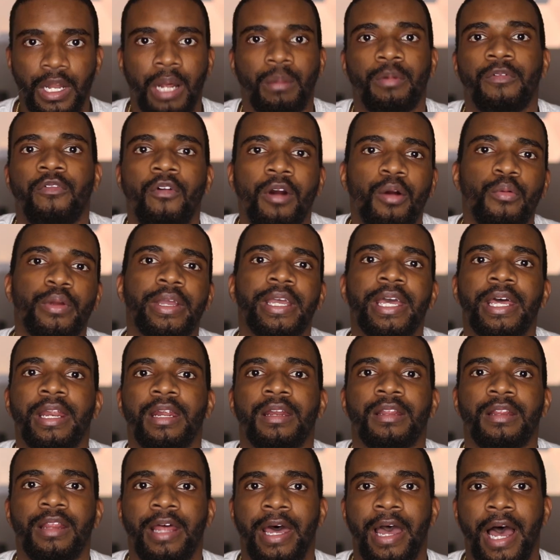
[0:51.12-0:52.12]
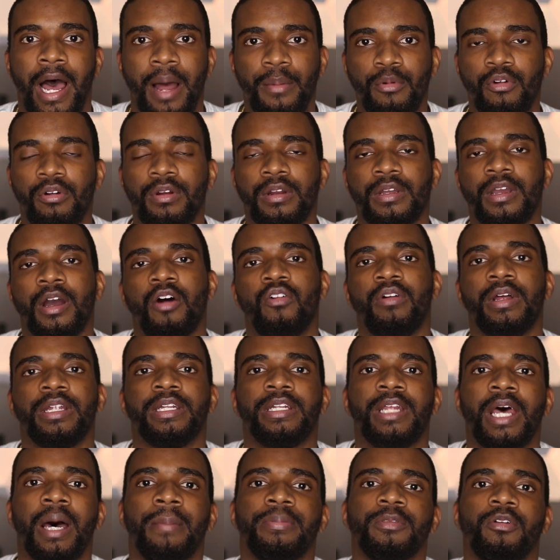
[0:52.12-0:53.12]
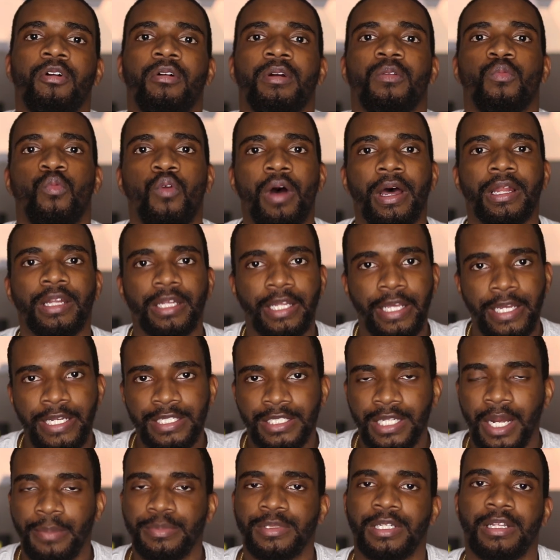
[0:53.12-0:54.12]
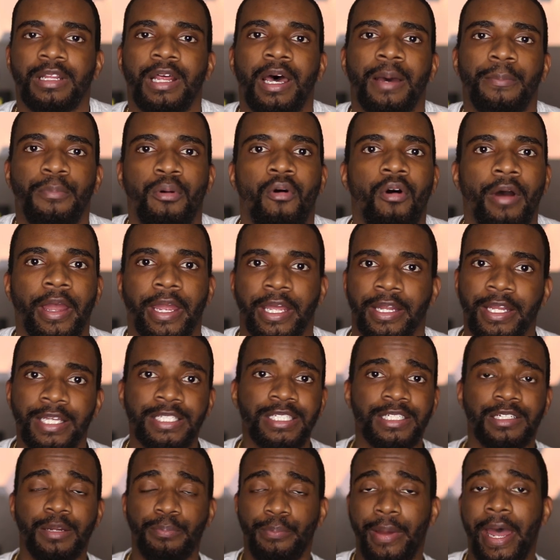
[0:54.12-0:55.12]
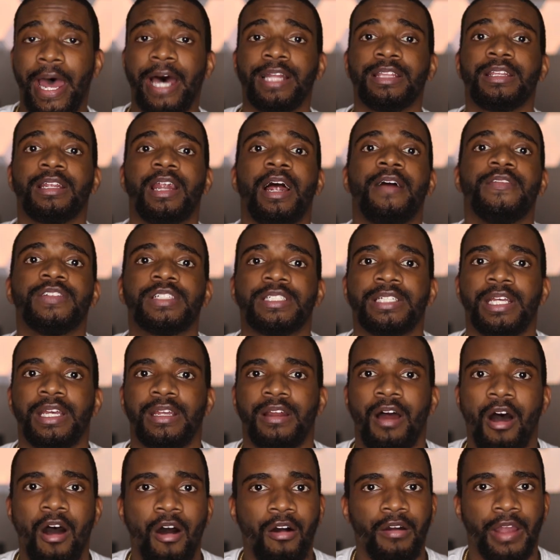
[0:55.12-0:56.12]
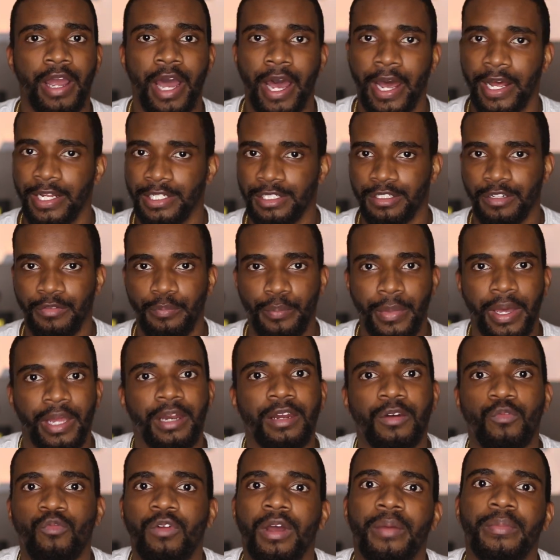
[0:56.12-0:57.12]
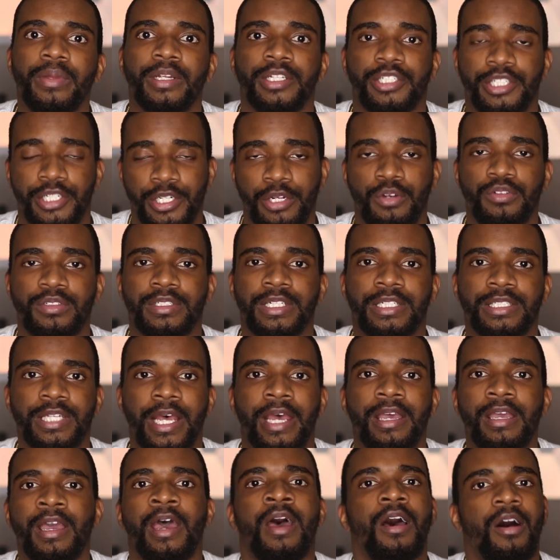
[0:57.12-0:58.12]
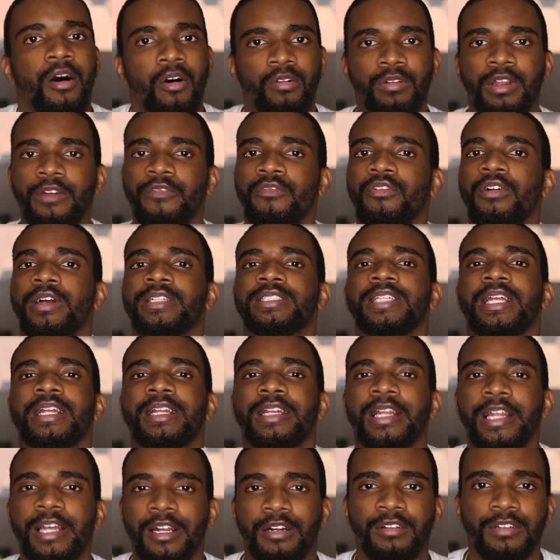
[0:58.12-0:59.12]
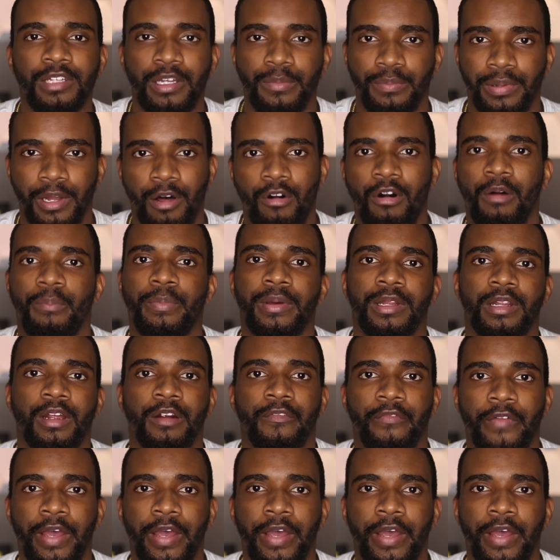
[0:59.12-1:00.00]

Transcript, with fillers: Now, before we get into that, I'm going to go in depth on what leads up to that point. And this is a path that I've seen all kinds of men and women choose to take only for it to literally blow up in their